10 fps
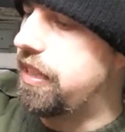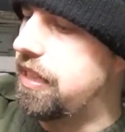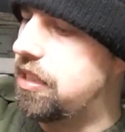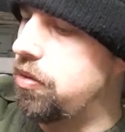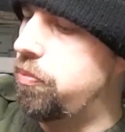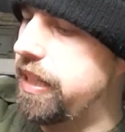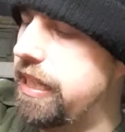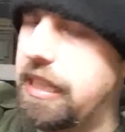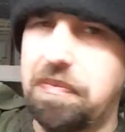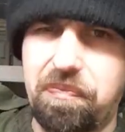it could
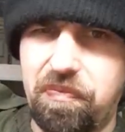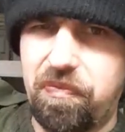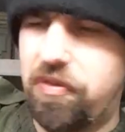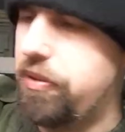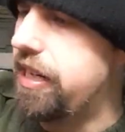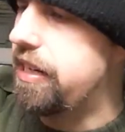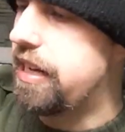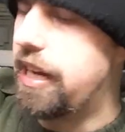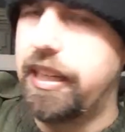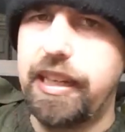be very
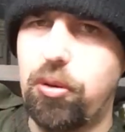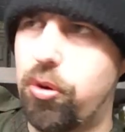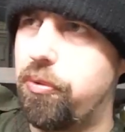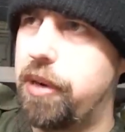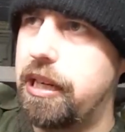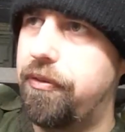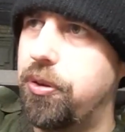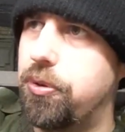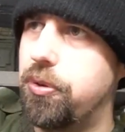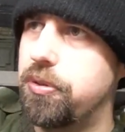handy, or if
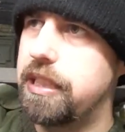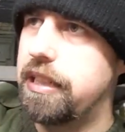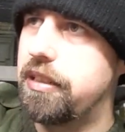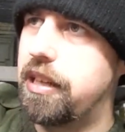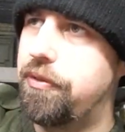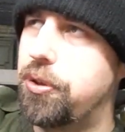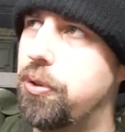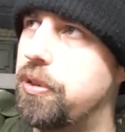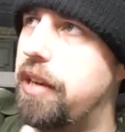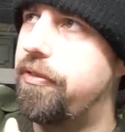you
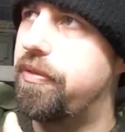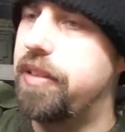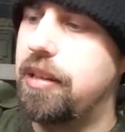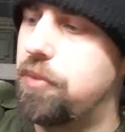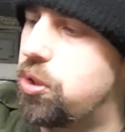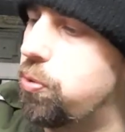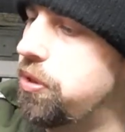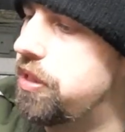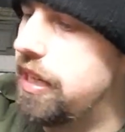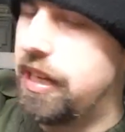don't have that much
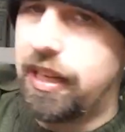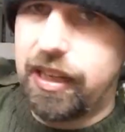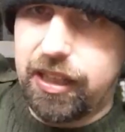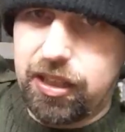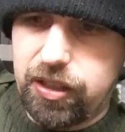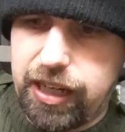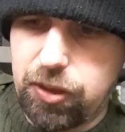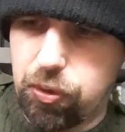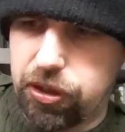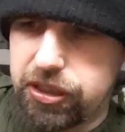wood, it
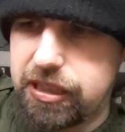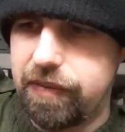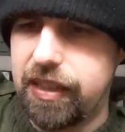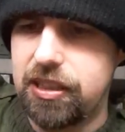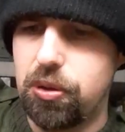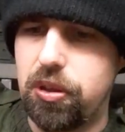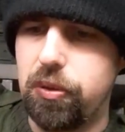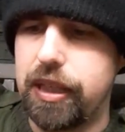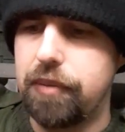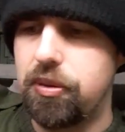works. That's all
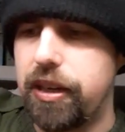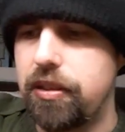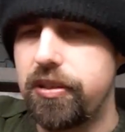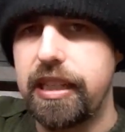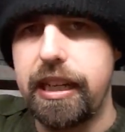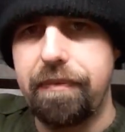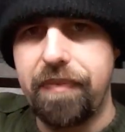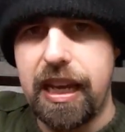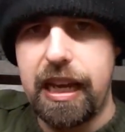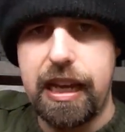what I'm trying to say.
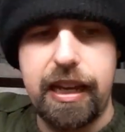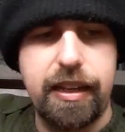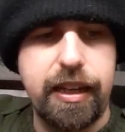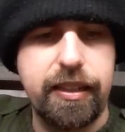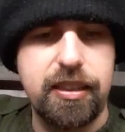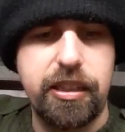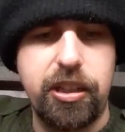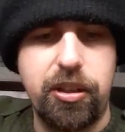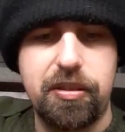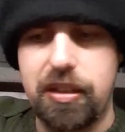And I tested it
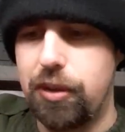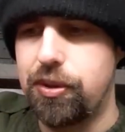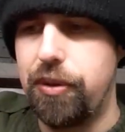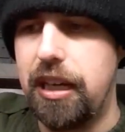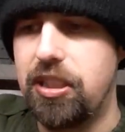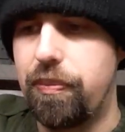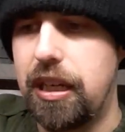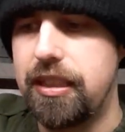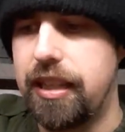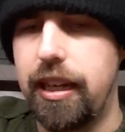out. I was really
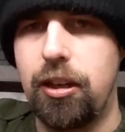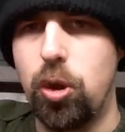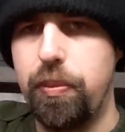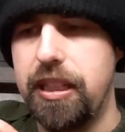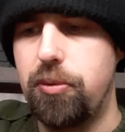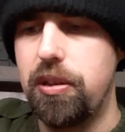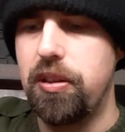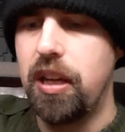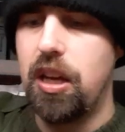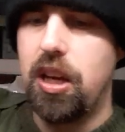surprised, and I hope this
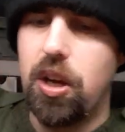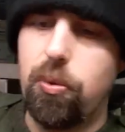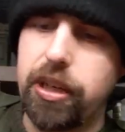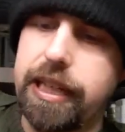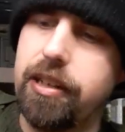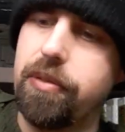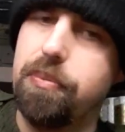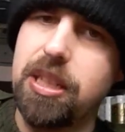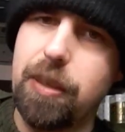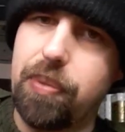will work either.
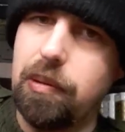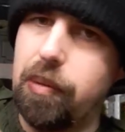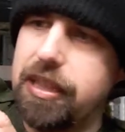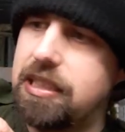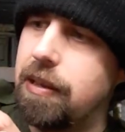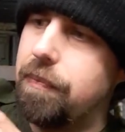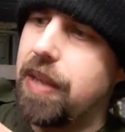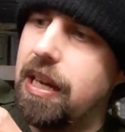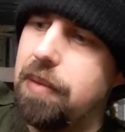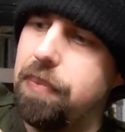But the problem is,
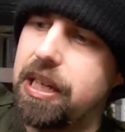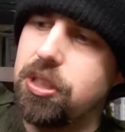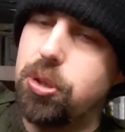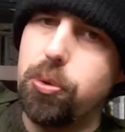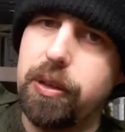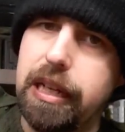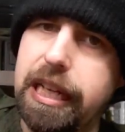because you